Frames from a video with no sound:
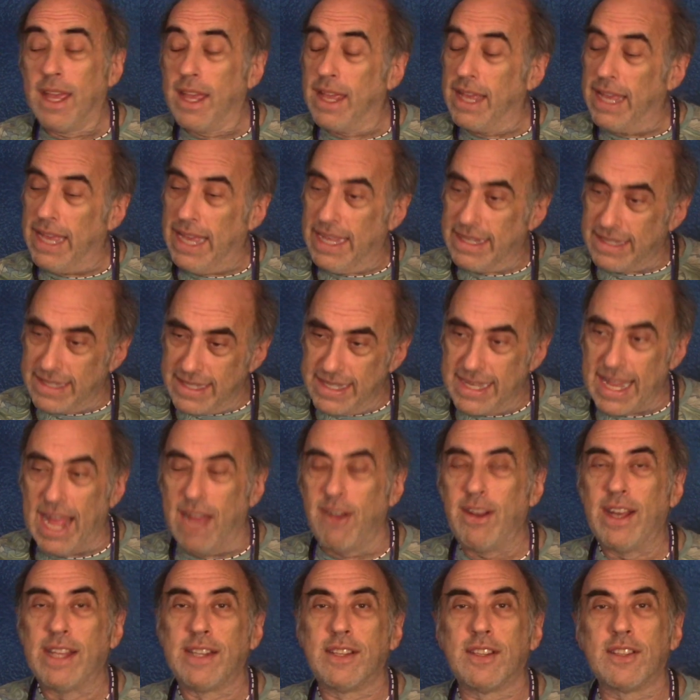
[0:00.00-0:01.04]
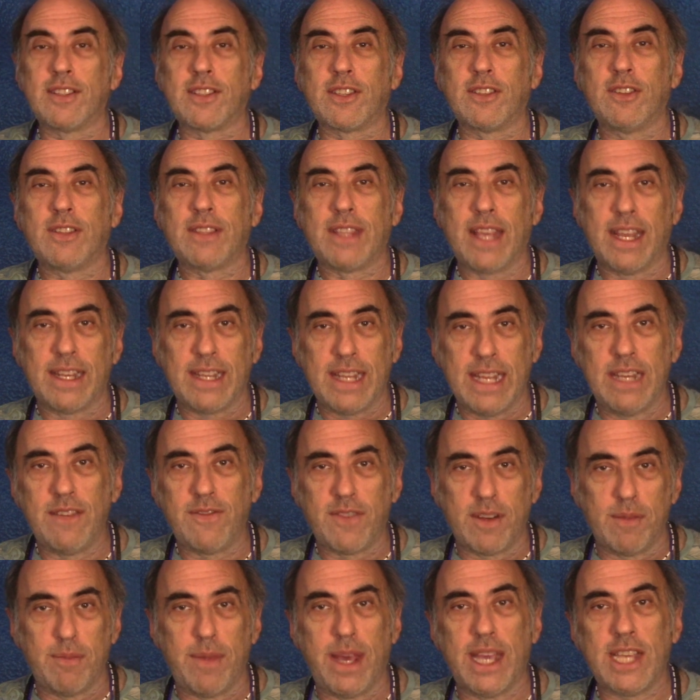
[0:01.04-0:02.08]
It's now understood that
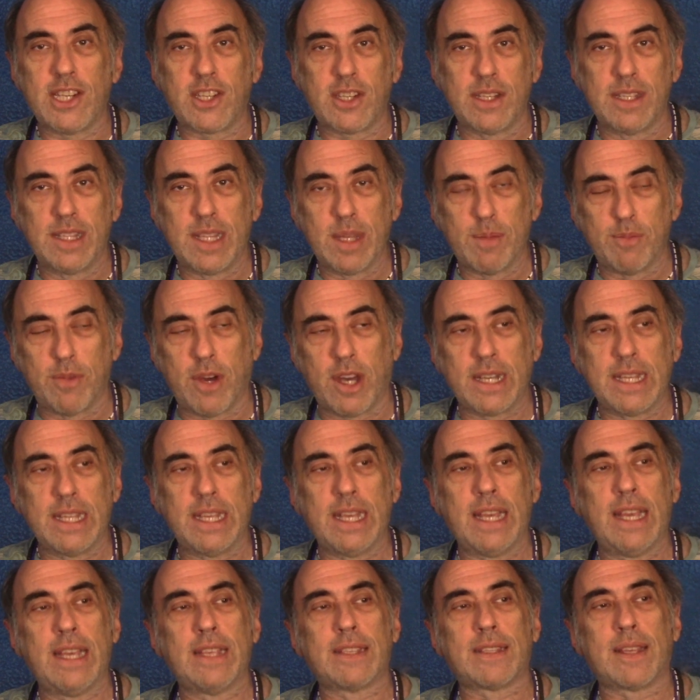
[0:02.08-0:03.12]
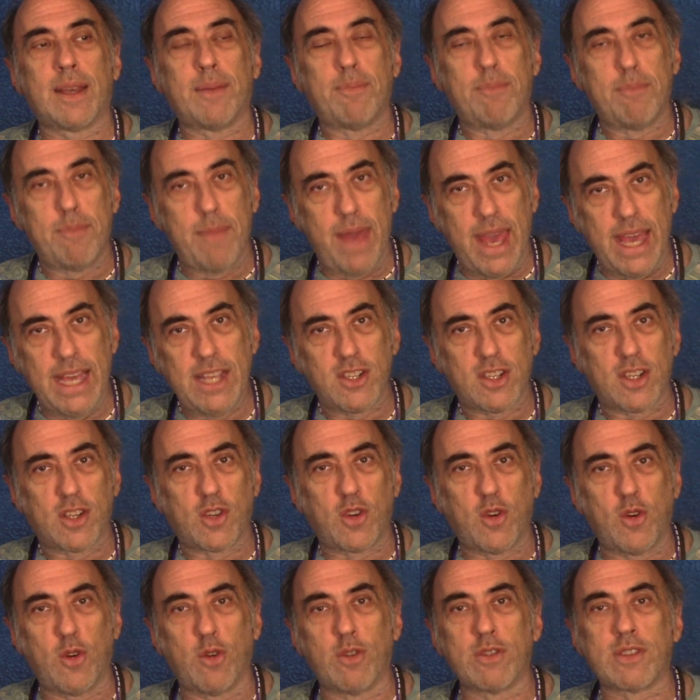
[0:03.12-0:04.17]
inflammation in the body is a major
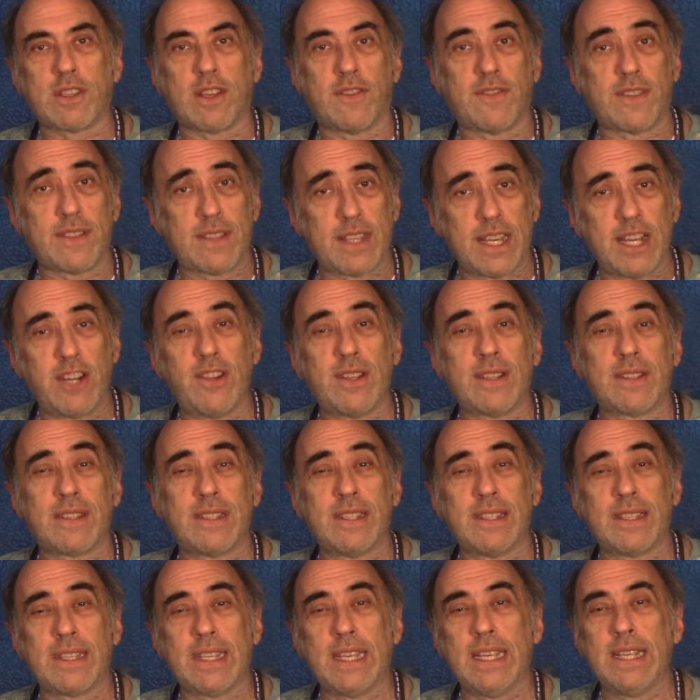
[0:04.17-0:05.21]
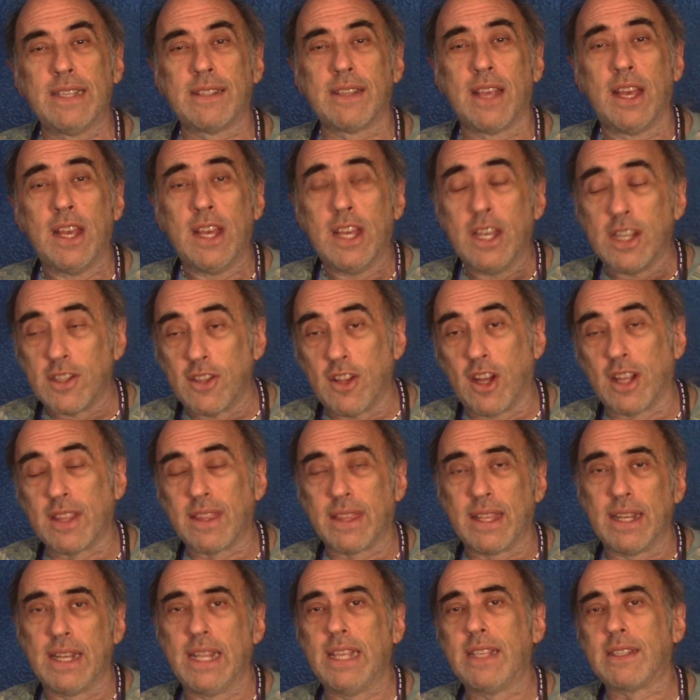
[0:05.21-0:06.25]
cause of serious disease, not the
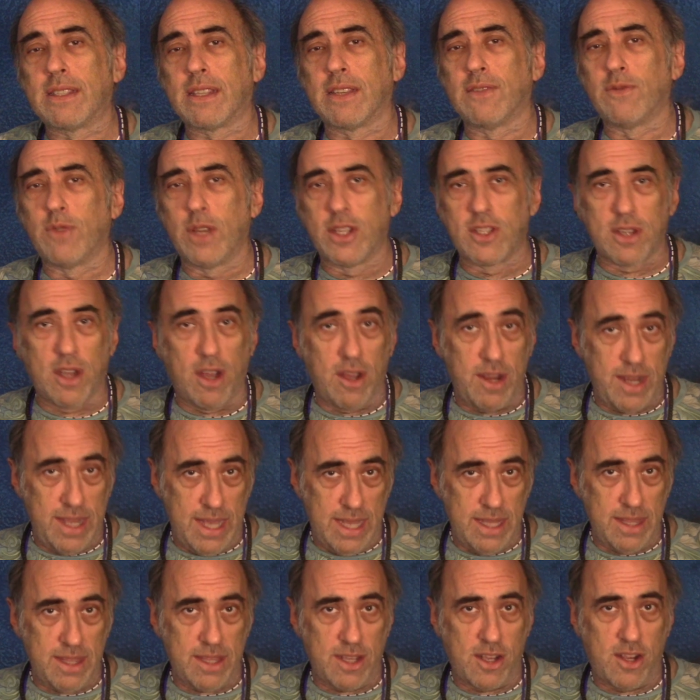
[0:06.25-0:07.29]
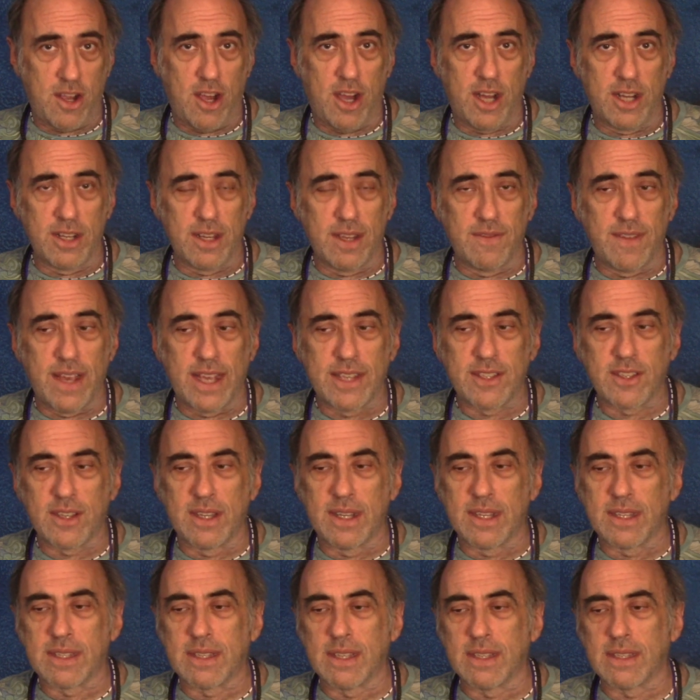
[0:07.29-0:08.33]
least of which are in the cardiovascular
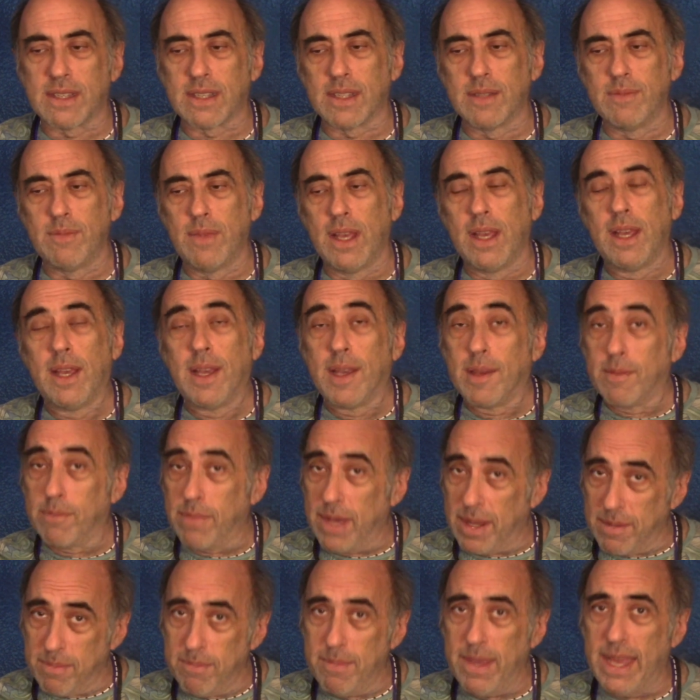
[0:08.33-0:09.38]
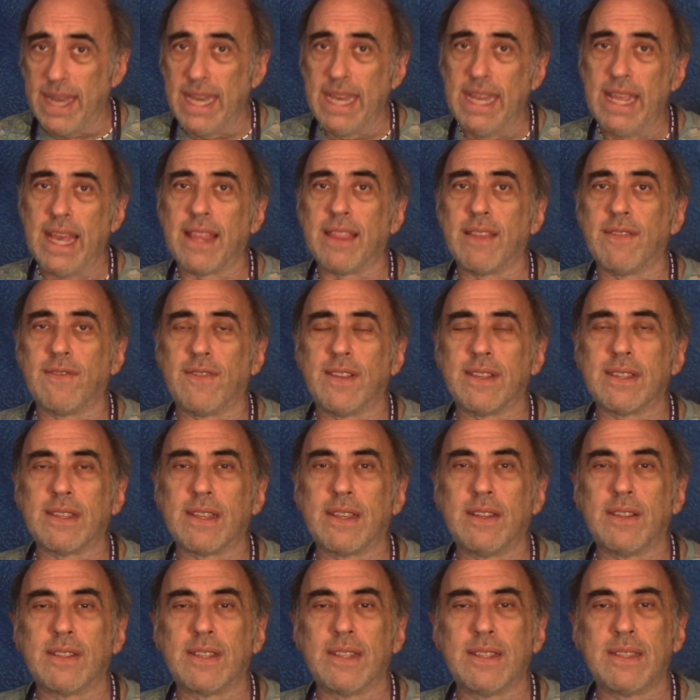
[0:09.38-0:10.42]
system, but many other physical
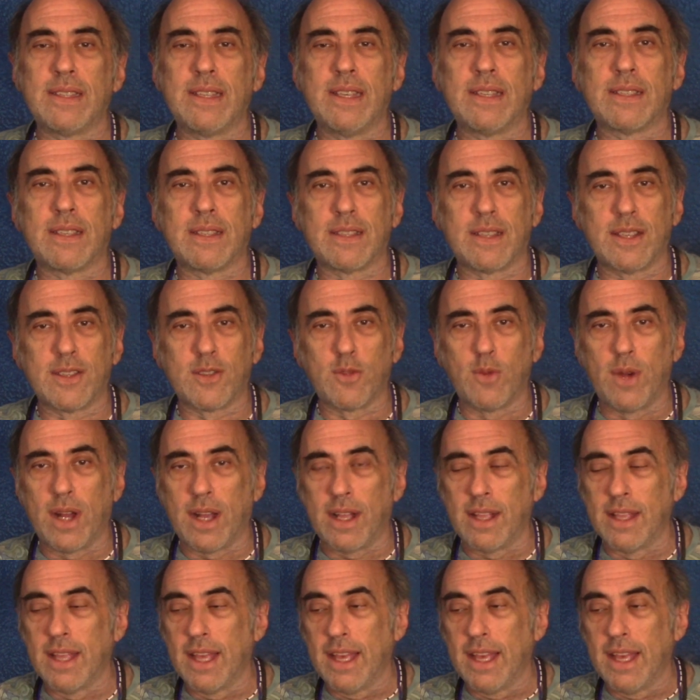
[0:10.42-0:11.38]
diseases as well.